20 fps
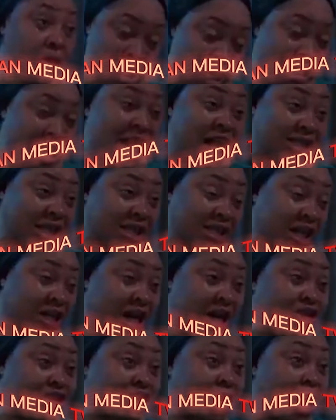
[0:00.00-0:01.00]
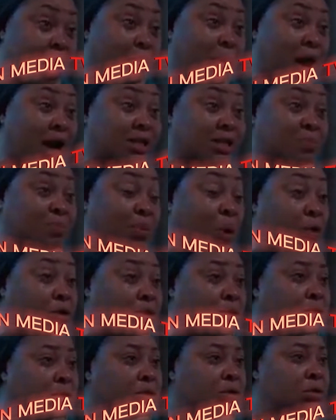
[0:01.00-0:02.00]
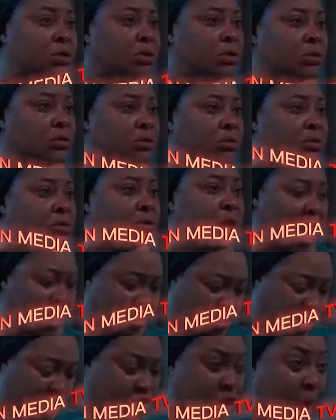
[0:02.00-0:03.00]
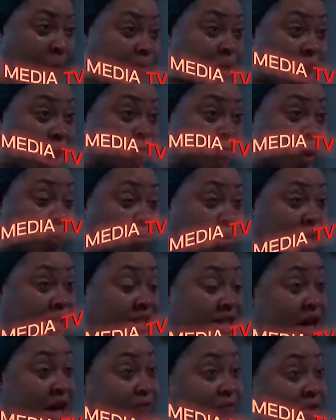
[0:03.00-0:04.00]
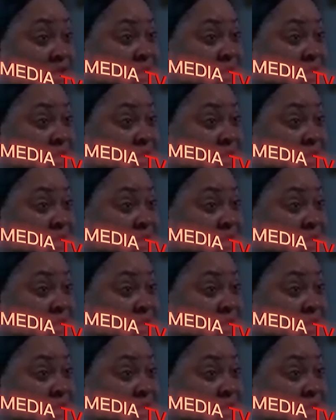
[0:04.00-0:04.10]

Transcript: Lydia's international passport and stopped her from getting a